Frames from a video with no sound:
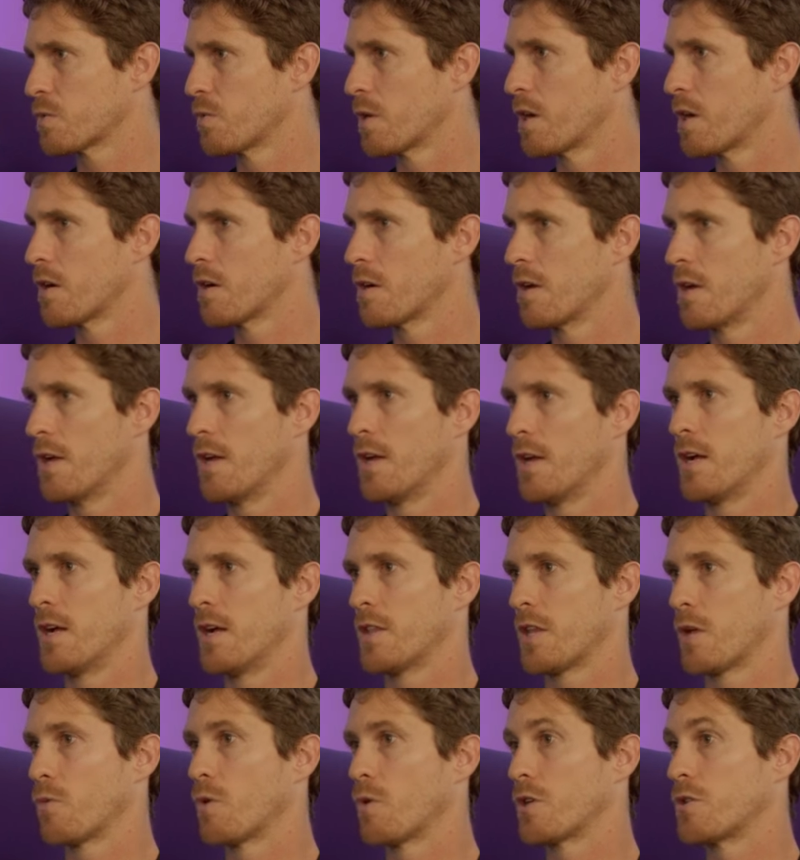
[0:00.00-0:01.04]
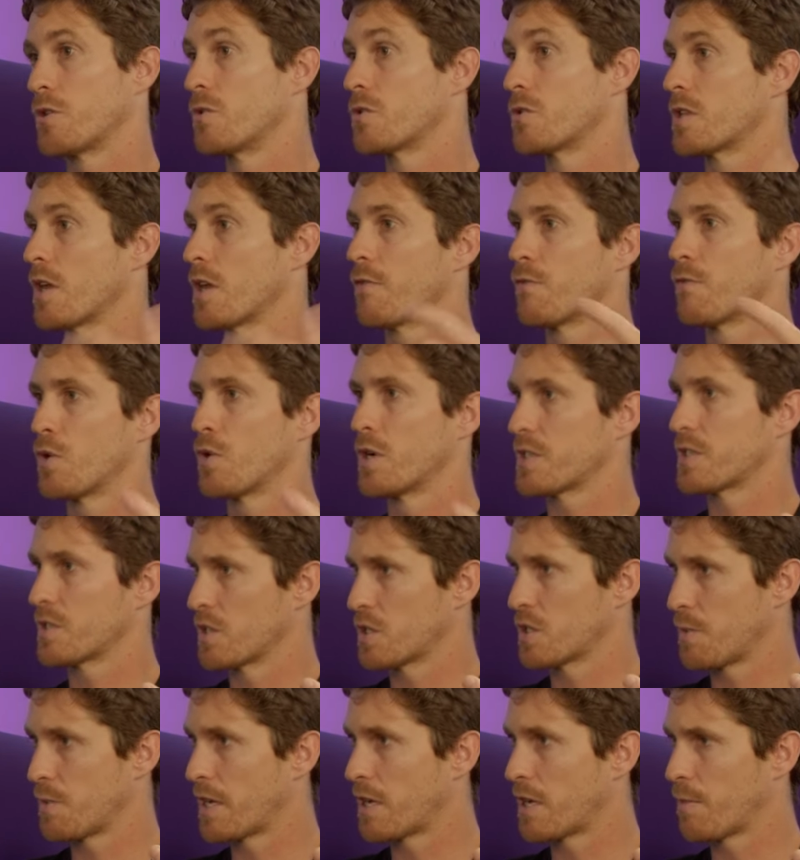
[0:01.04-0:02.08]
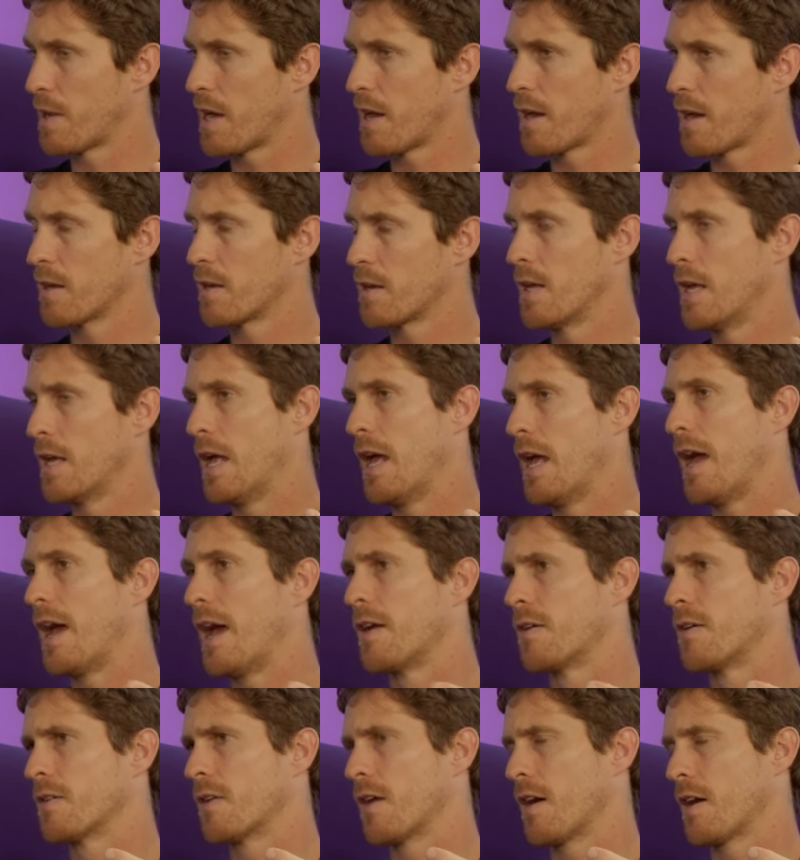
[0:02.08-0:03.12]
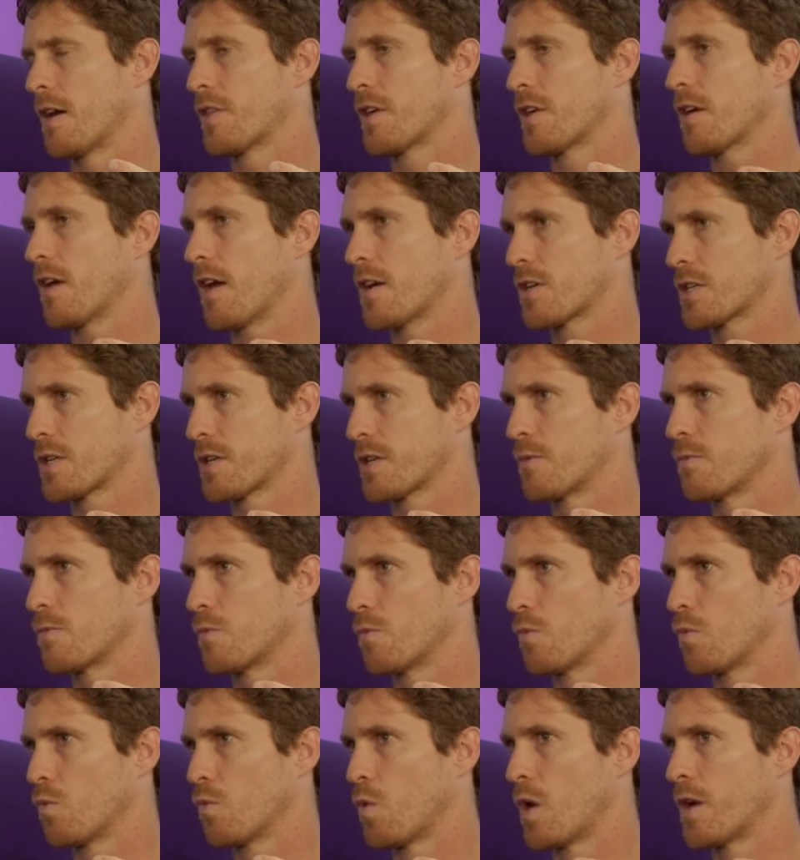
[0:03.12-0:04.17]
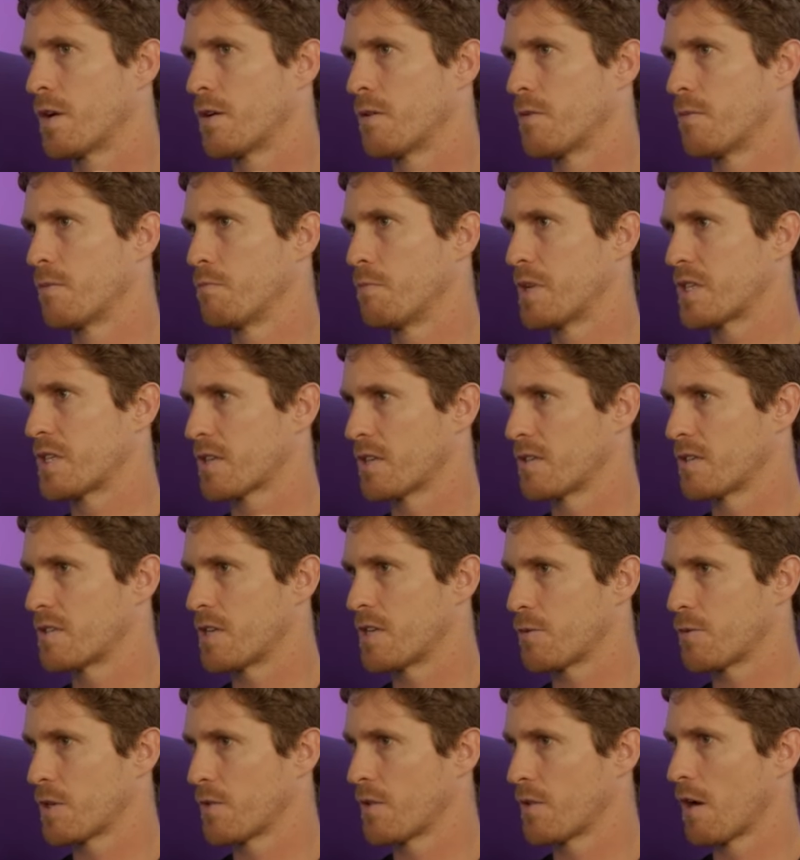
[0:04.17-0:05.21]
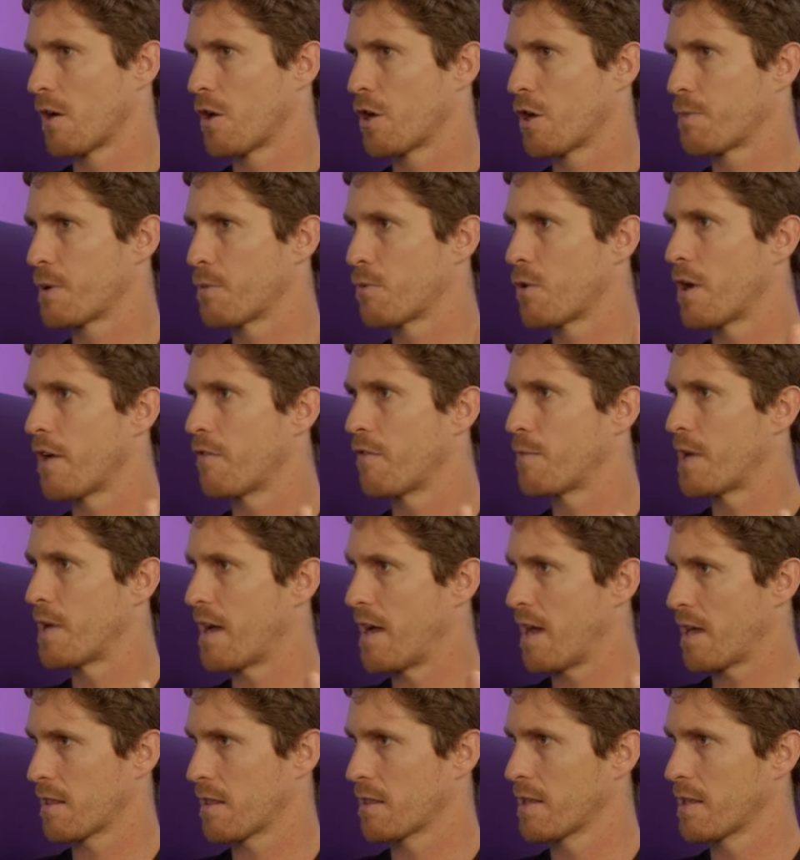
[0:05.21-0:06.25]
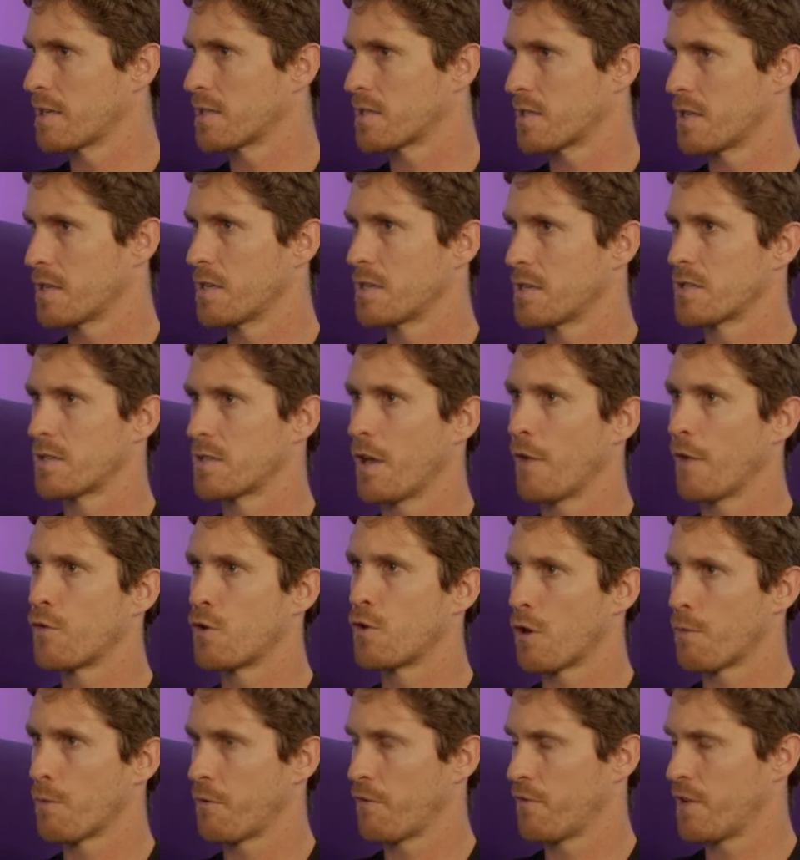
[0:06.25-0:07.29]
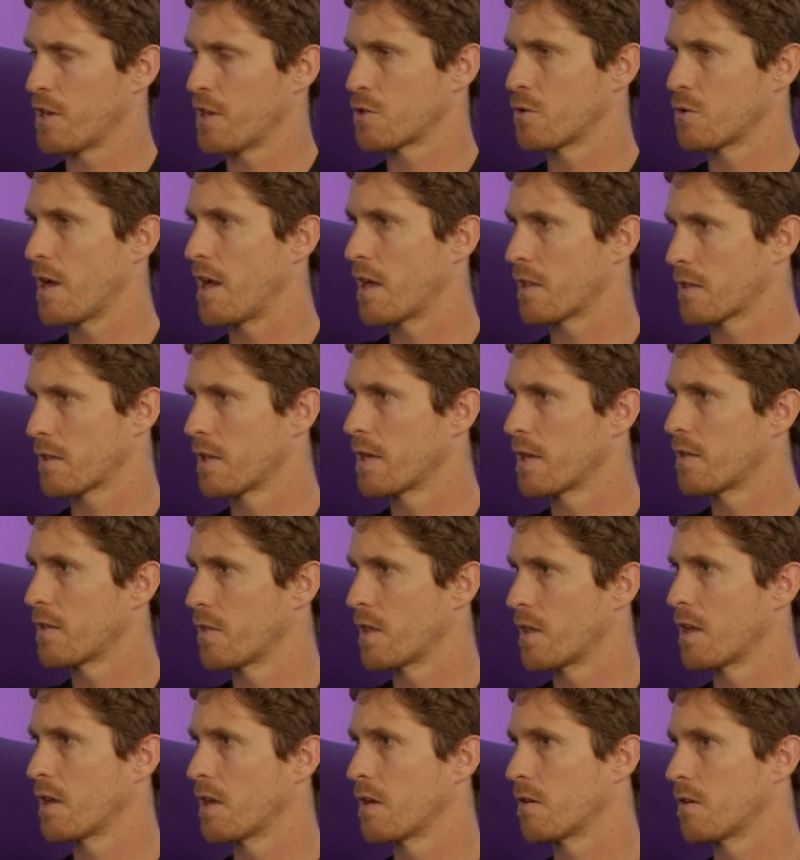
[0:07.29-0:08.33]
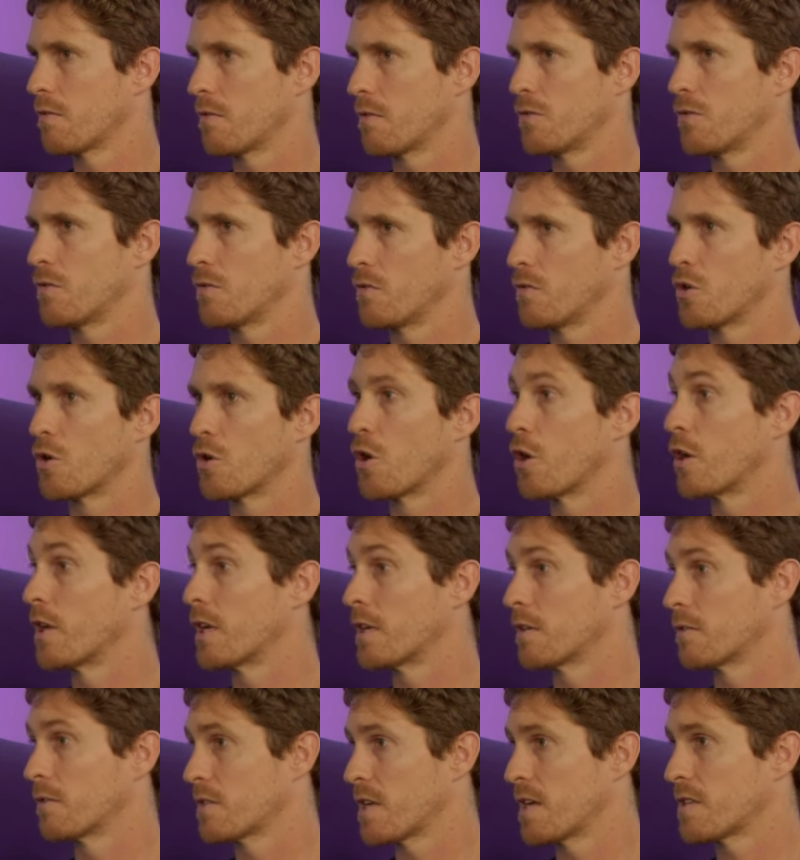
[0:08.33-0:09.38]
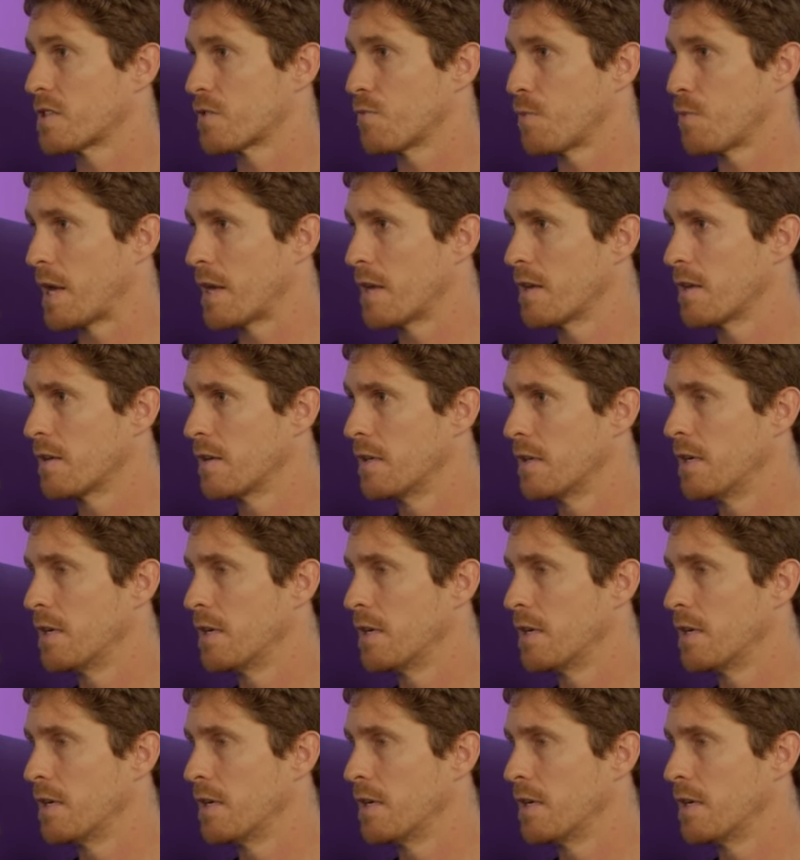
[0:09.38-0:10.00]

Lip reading: where they want to use their voice to speak about it. And I think actually one misconception that a lot of people have about athletes is if you're a professional athlete, then you're earning tons of money.